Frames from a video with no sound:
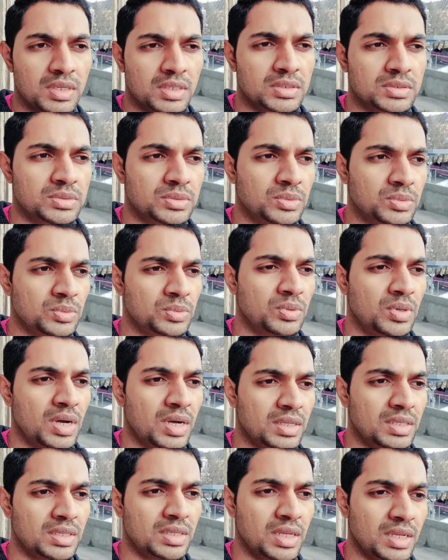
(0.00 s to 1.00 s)
So
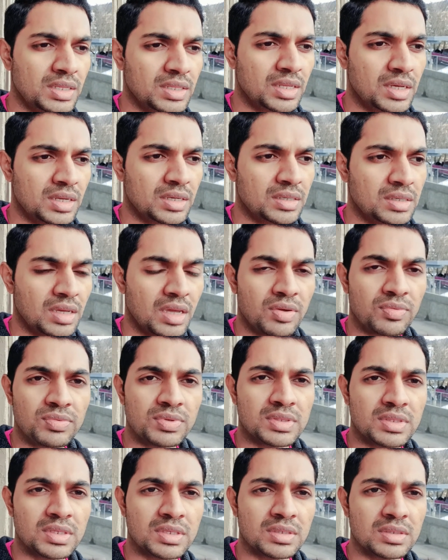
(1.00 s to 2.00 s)
other than that,
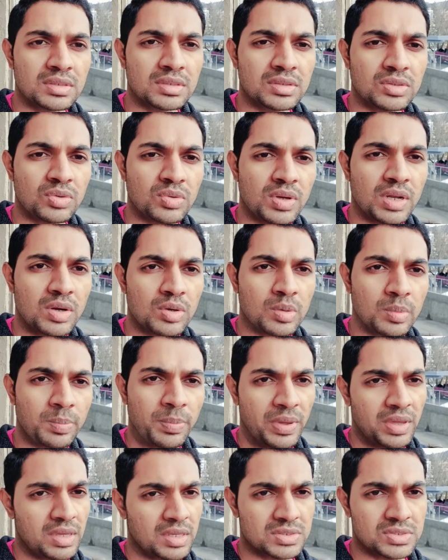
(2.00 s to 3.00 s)
everything you will have to
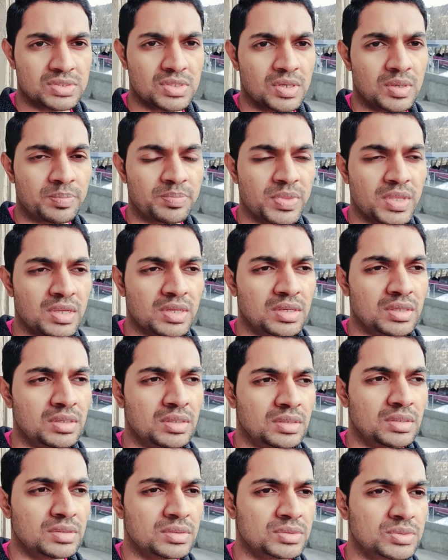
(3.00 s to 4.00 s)
pay extra.
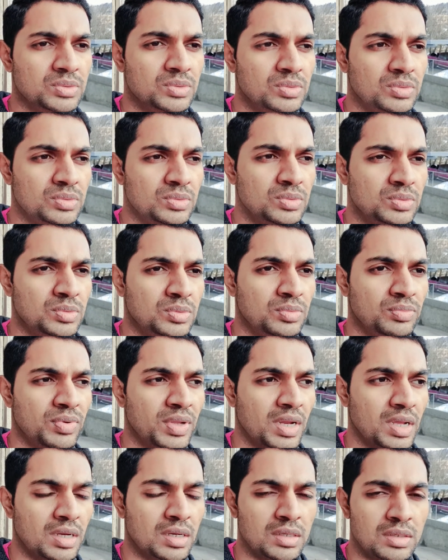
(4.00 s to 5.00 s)
So
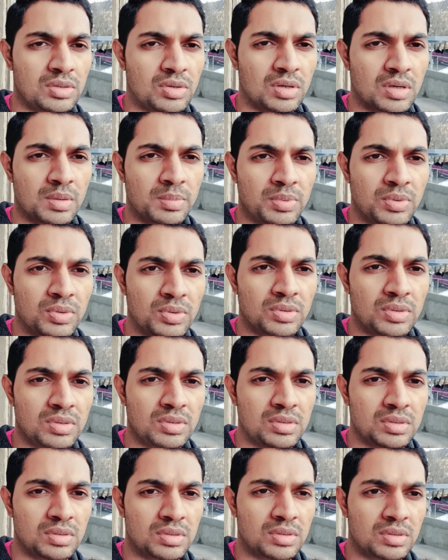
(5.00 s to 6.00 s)
when I talk about
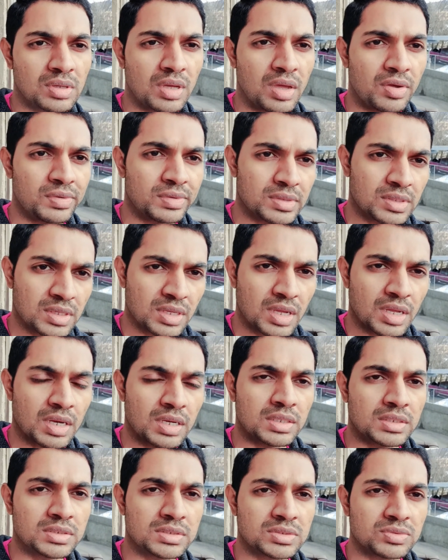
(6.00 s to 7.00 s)
everything
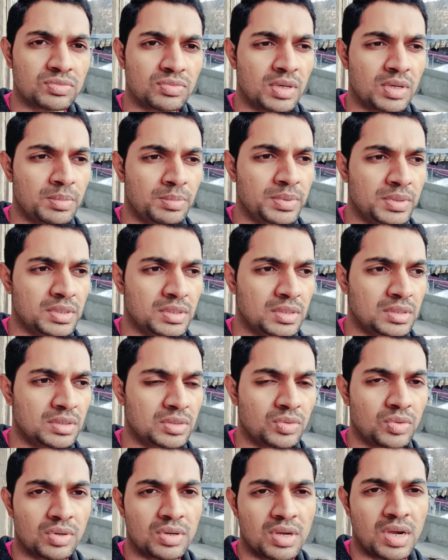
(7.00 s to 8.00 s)
else will be
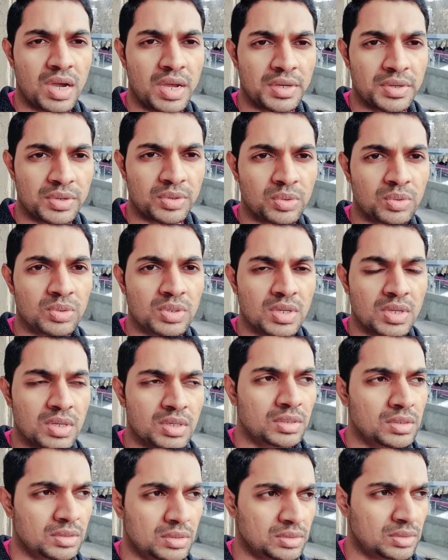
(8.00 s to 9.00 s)
your hydro.
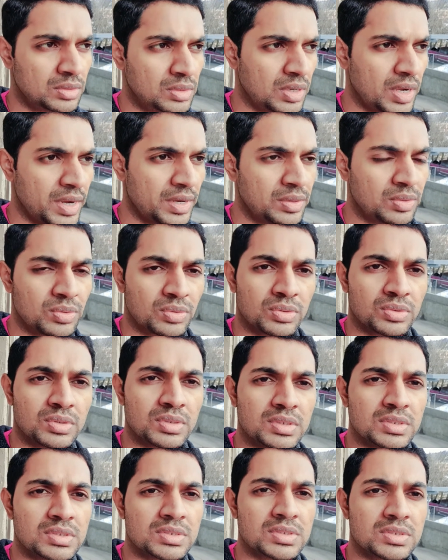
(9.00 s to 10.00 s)
Hydro
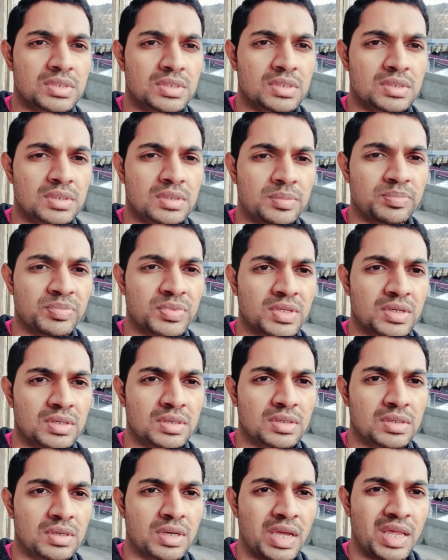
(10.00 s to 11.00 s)
is the
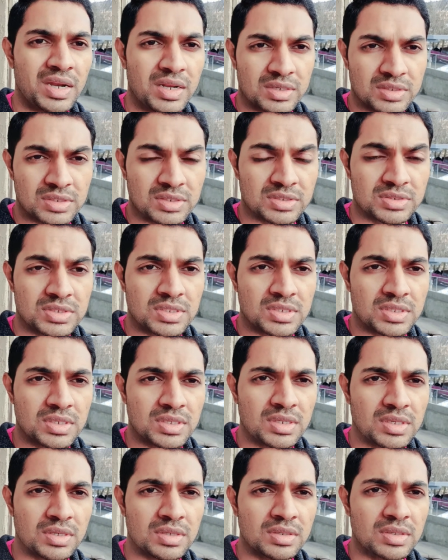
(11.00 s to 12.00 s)
electricity
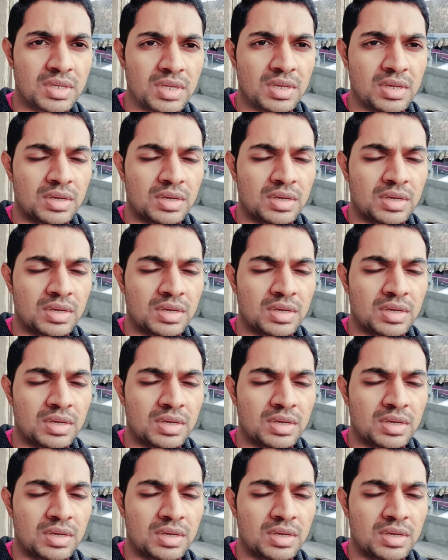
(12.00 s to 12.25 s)
here.